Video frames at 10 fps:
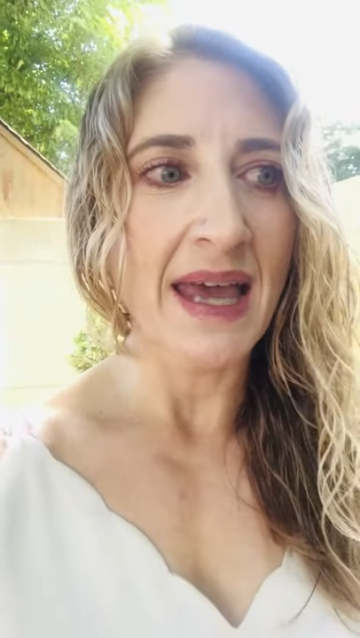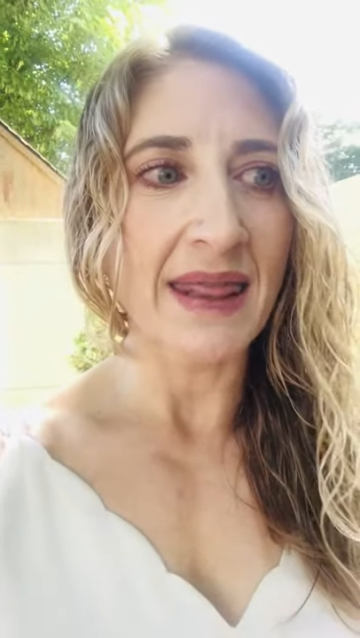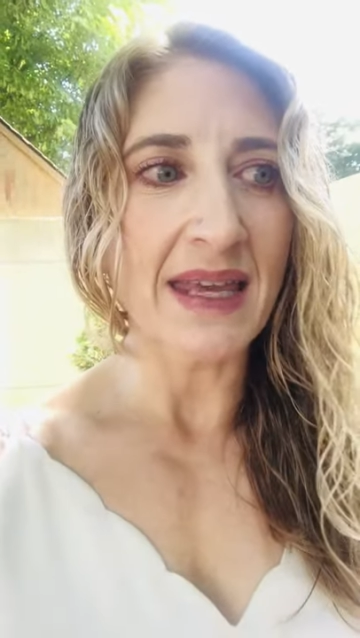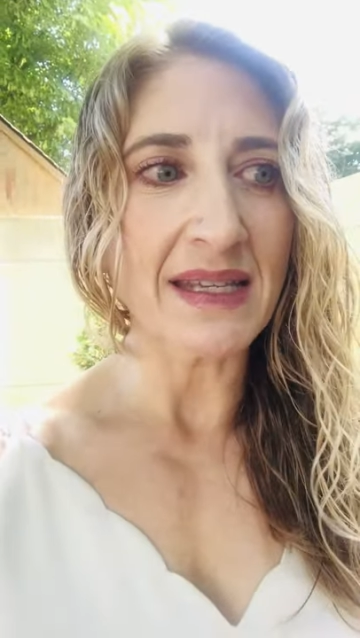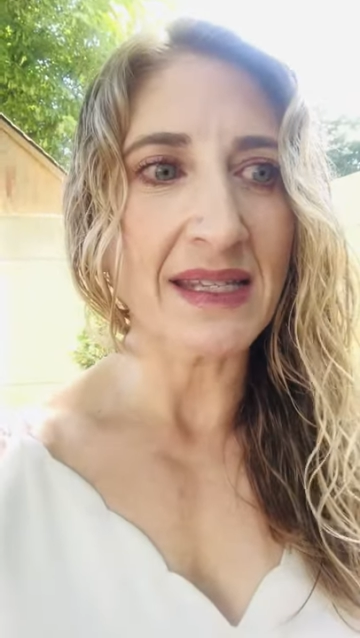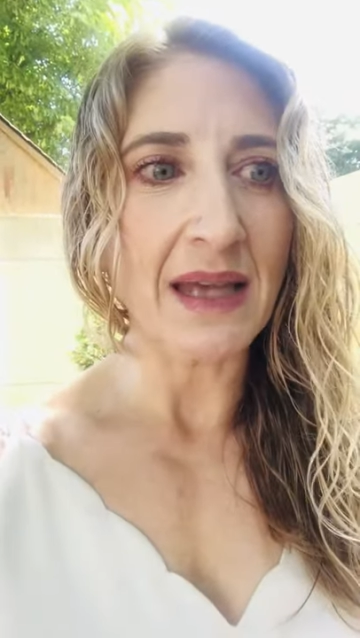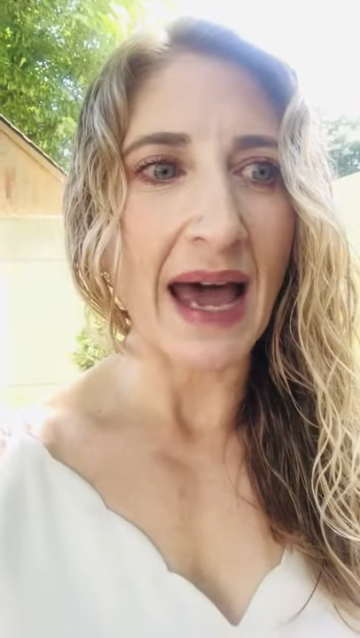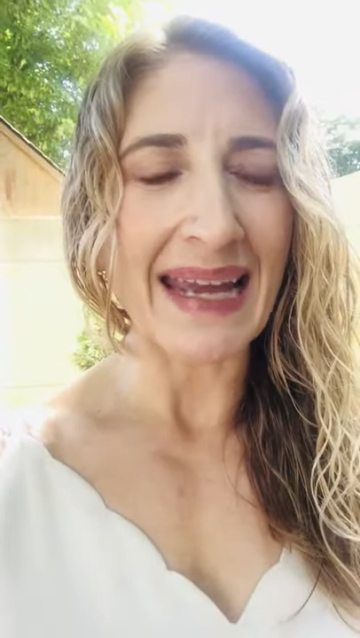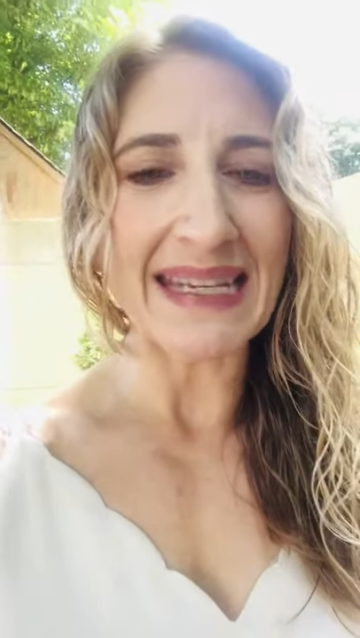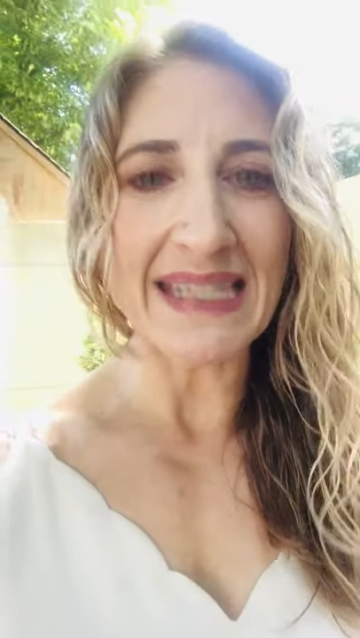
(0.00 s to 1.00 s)
this
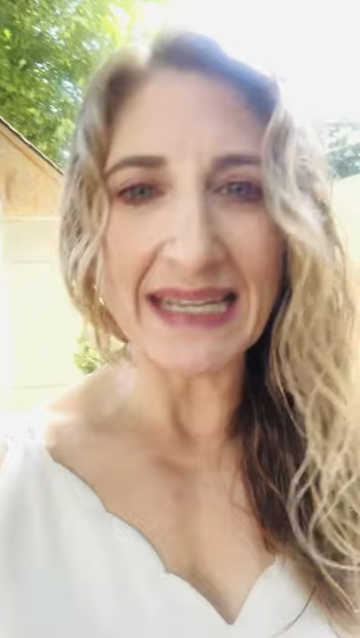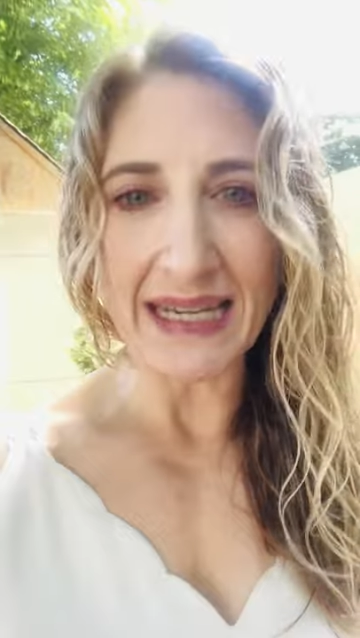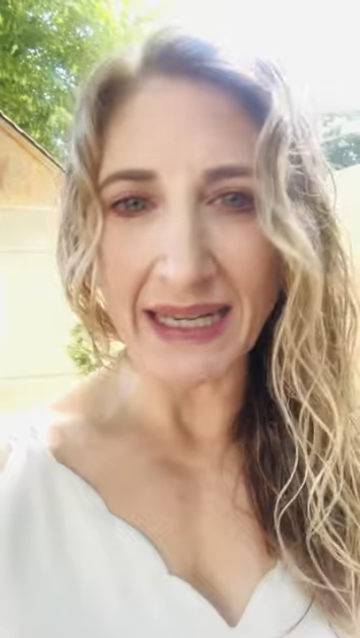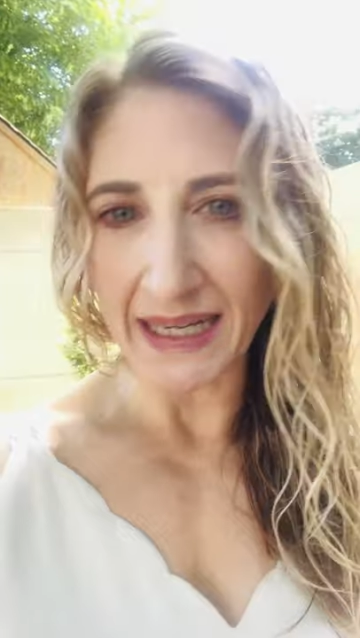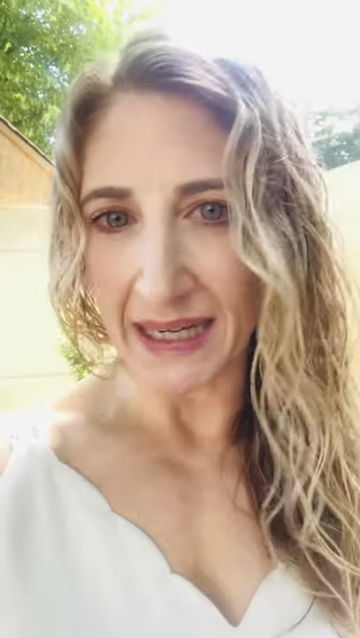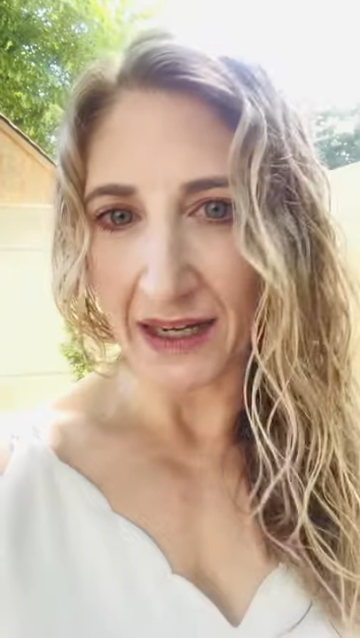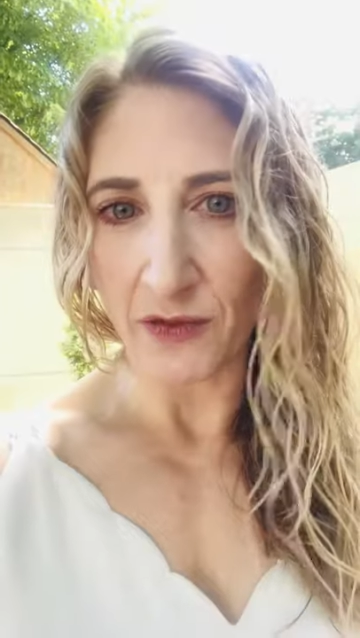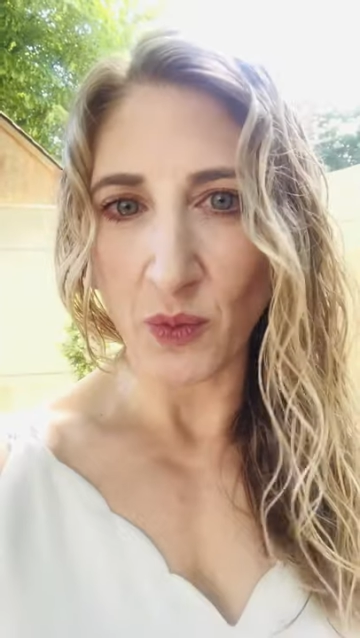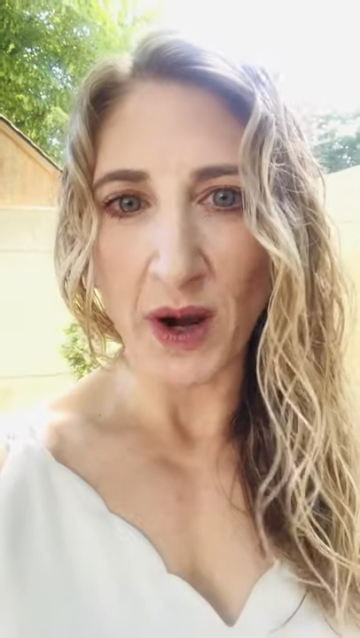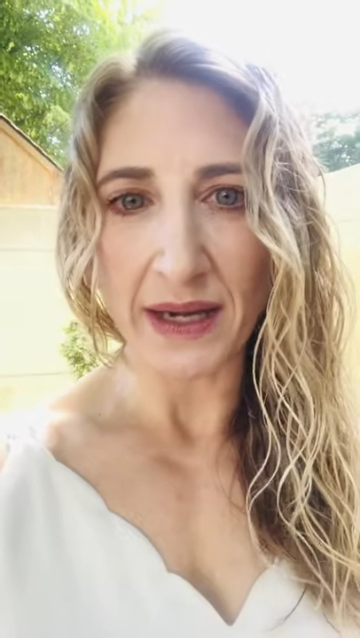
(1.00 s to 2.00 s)
idea
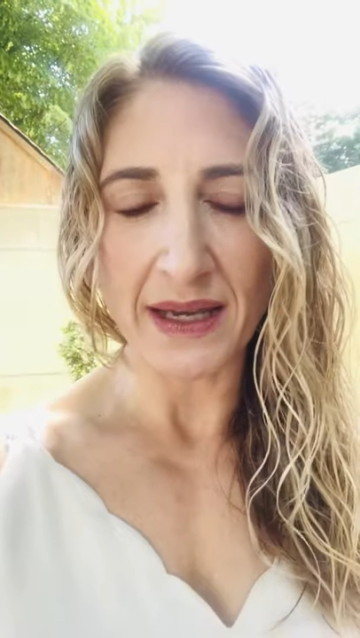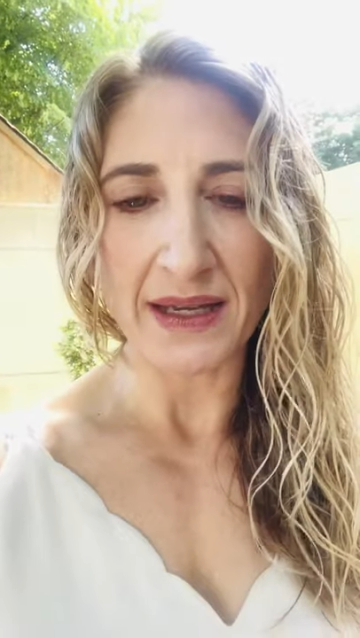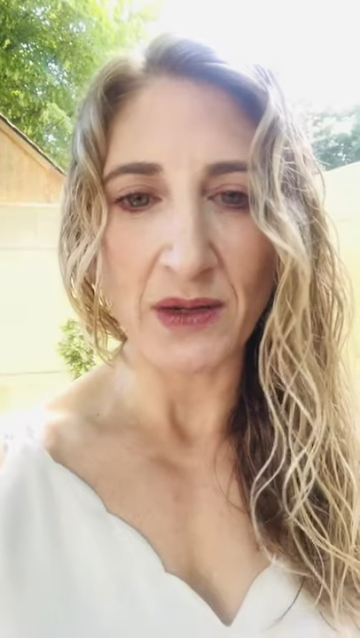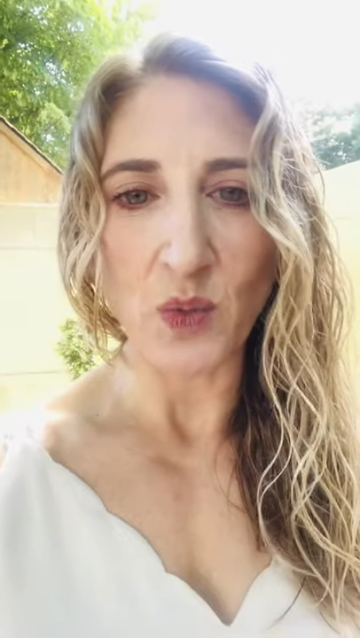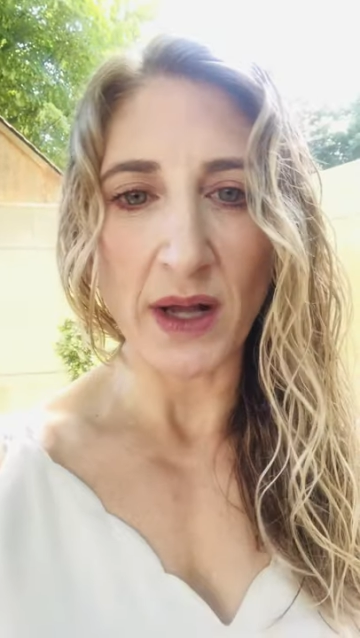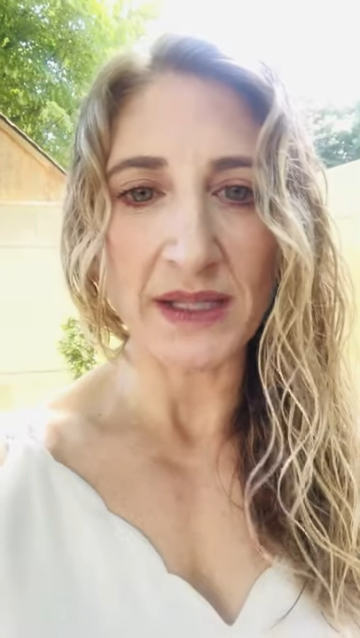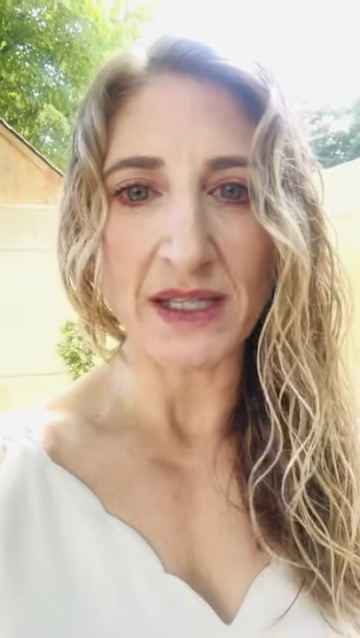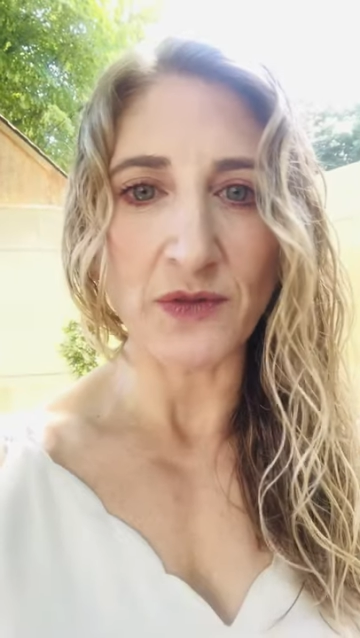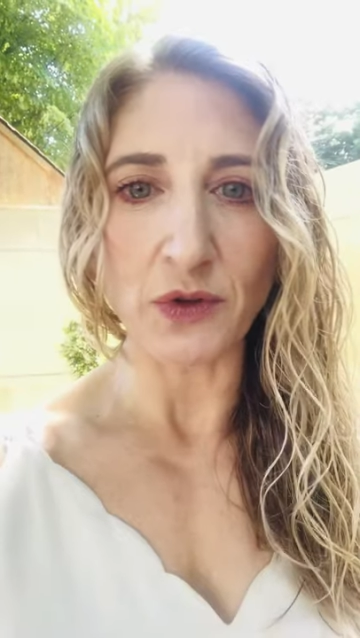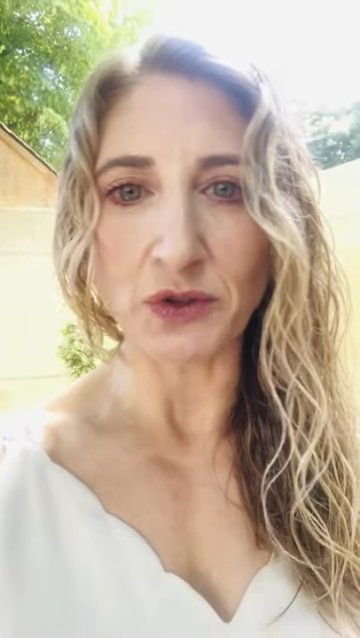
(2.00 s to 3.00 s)
of what he wants
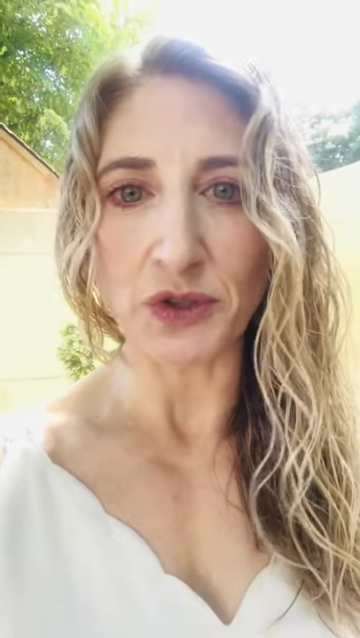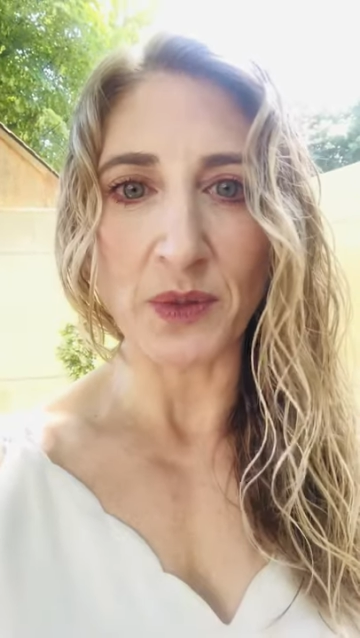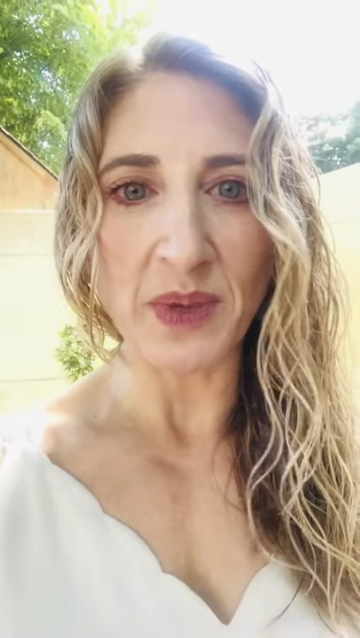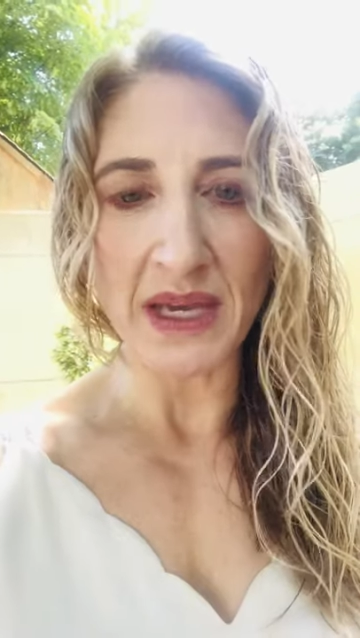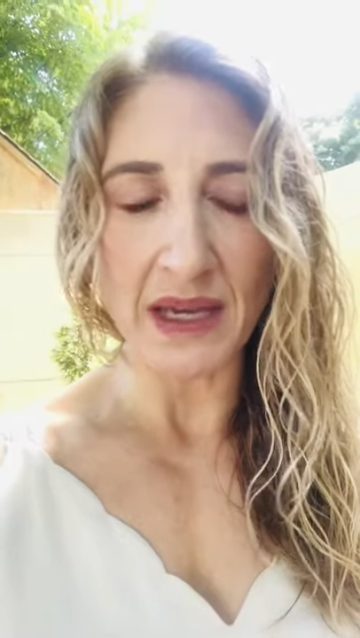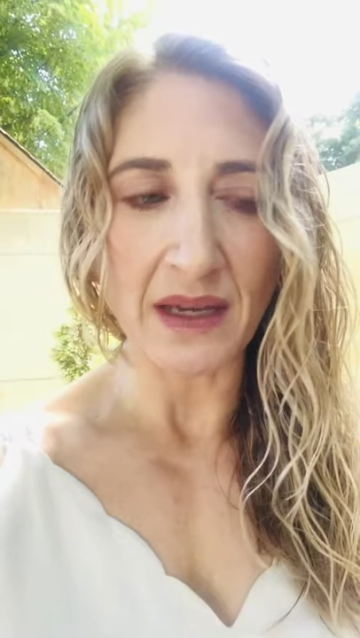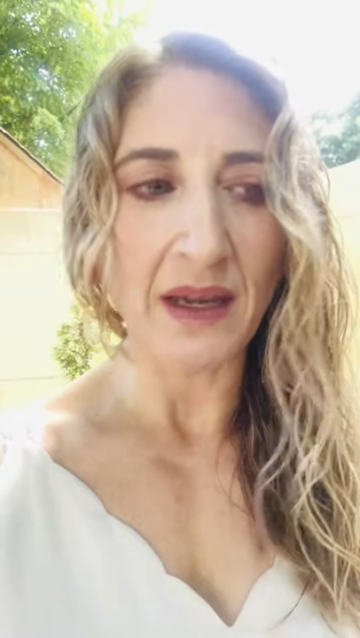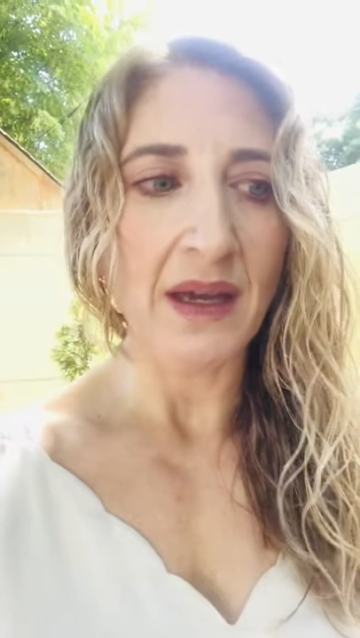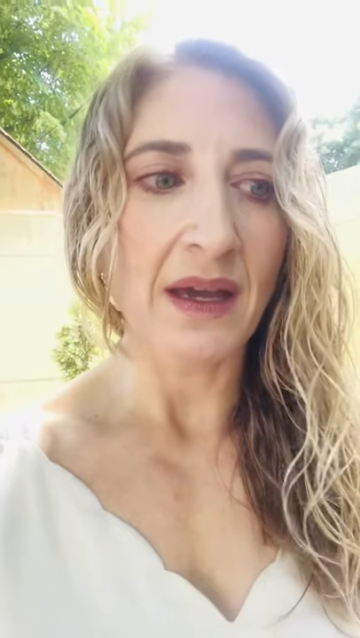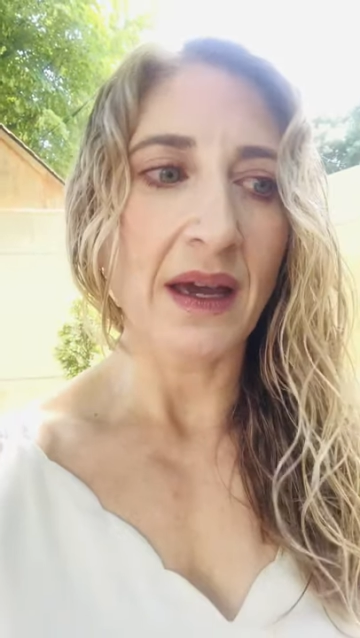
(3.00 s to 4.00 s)
his future to be.
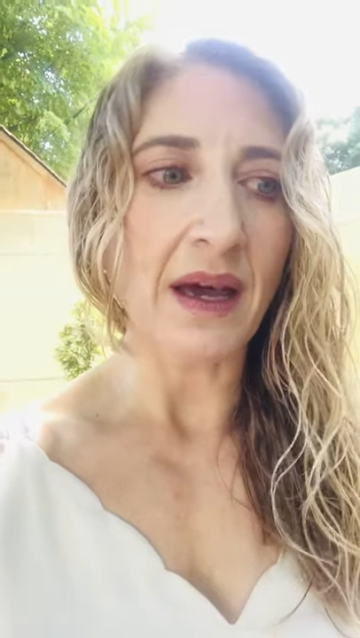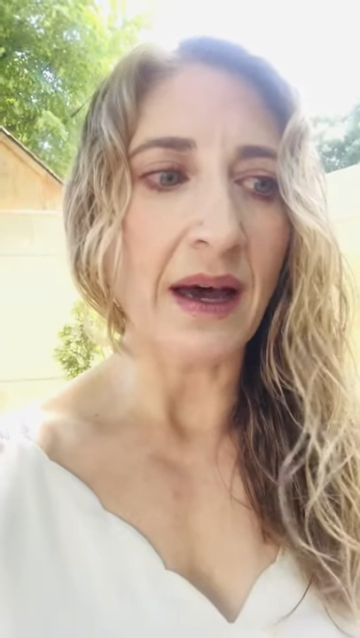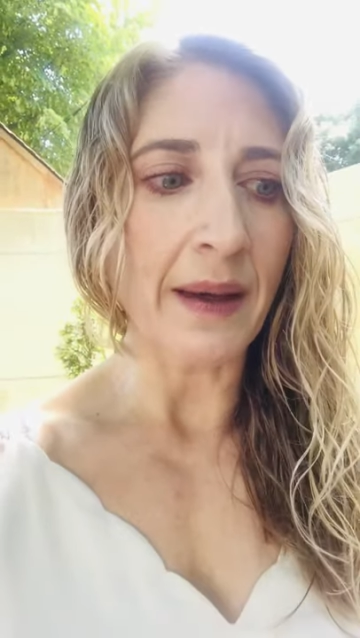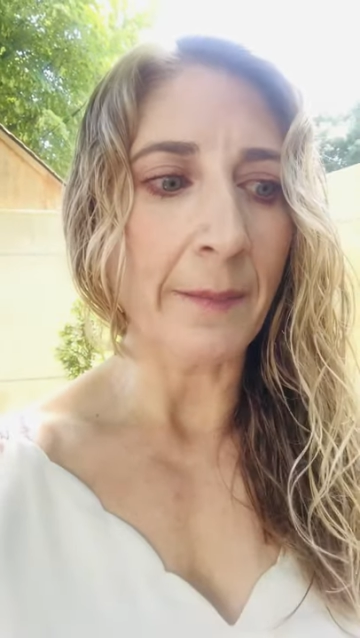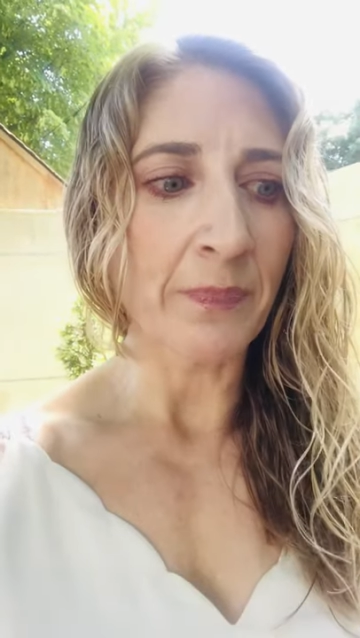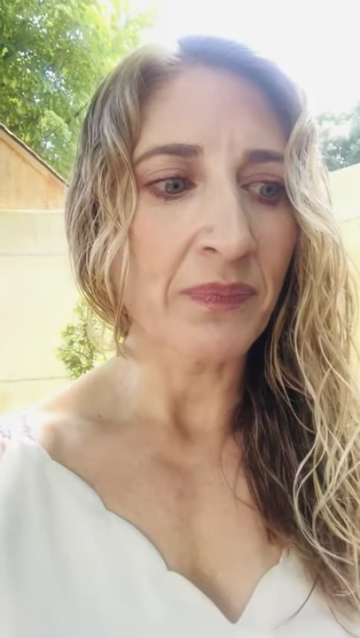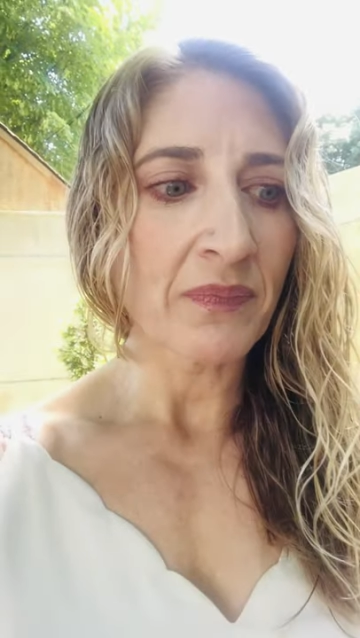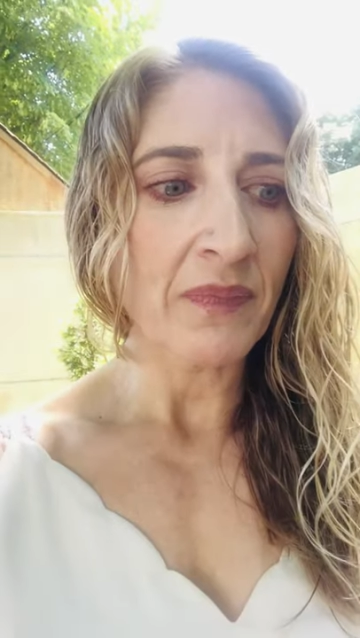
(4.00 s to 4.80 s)
Um,